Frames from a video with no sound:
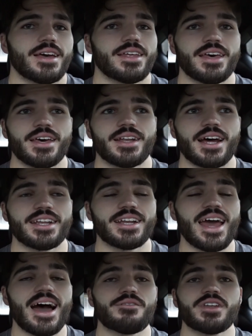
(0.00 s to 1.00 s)
And I
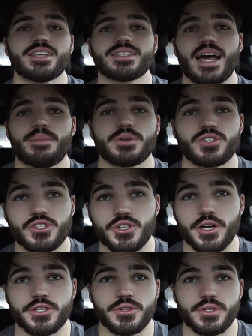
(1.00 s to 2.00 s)
didn't have any type of
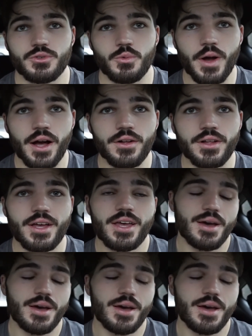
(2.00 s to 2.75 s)
structure as well.